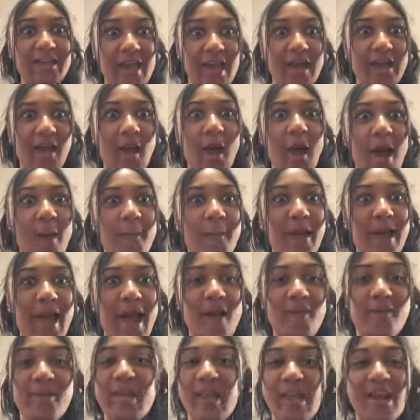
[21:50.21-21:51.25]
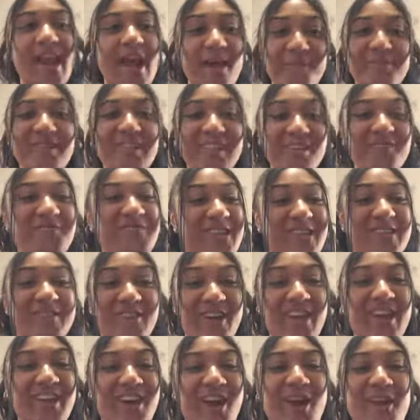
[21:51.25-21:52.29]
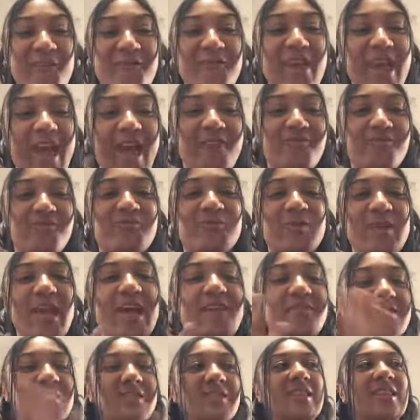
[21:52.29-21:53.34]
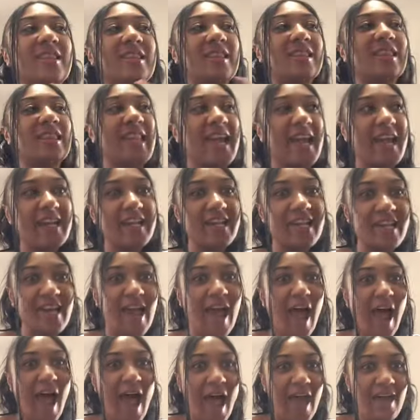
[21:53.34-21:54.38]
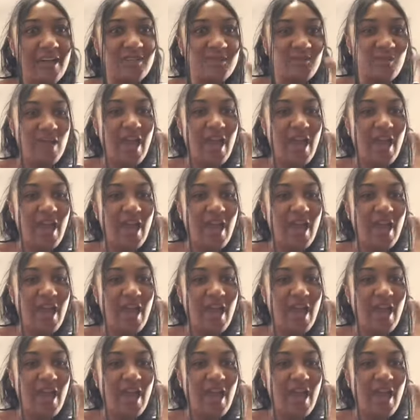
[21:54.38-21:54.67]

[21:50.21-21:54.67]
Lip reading: Like, oh my God, we cannot believe we have landed eyes.